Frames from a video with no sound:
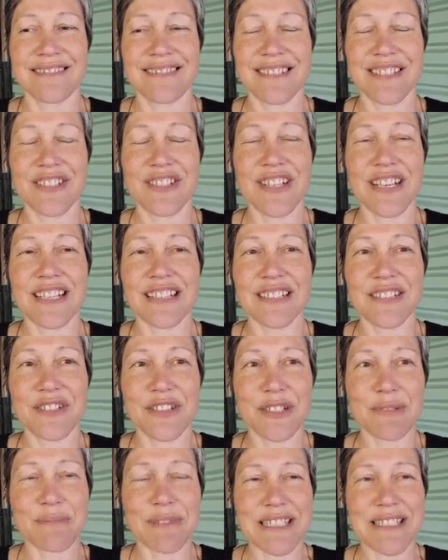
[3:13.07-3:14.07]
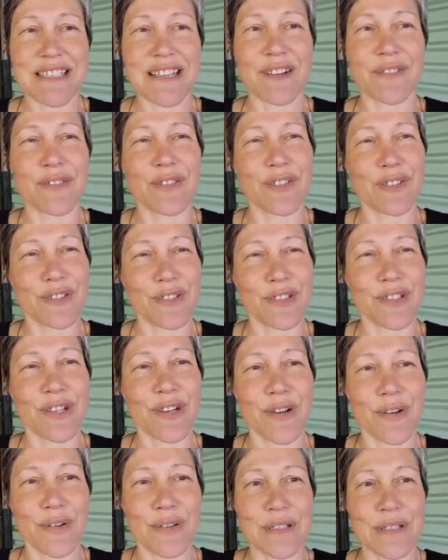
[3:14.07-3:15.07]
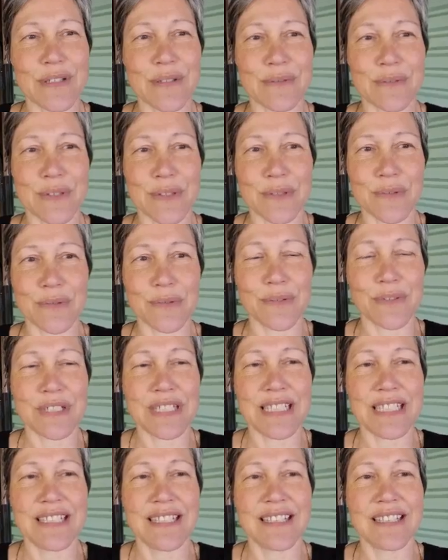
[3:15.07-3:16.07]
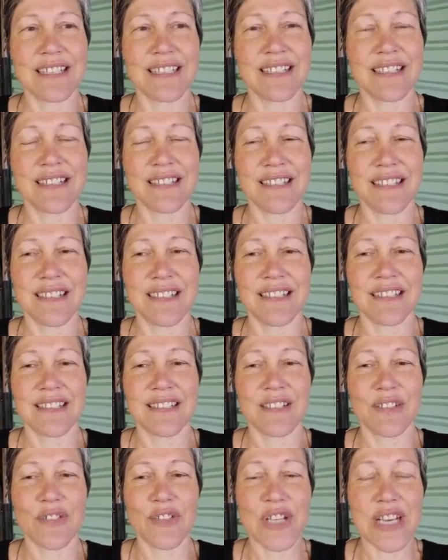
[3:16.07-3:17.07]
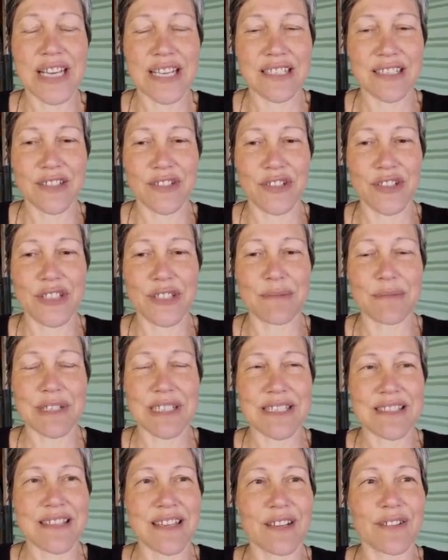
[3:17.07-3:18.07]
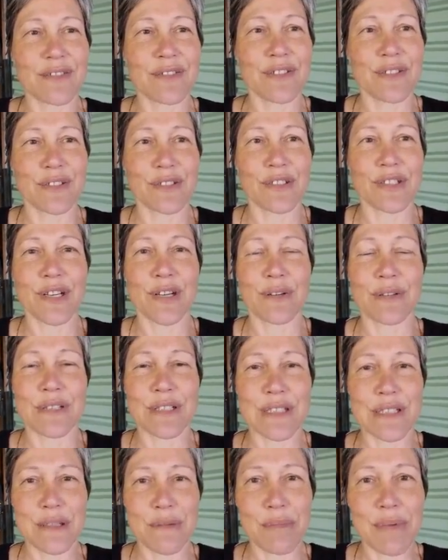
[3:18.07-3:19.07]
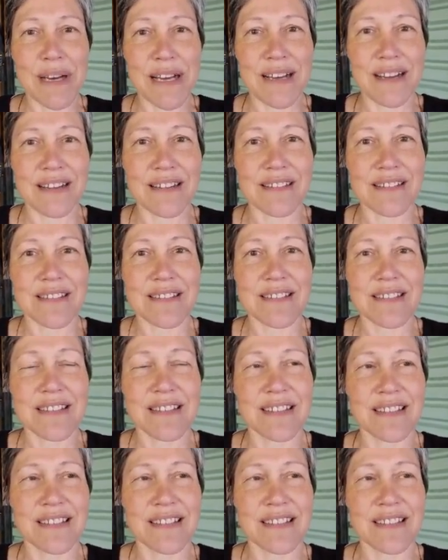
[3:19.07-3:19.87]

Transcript: challenging myself not to go into a story, challenging myself not to go into the past,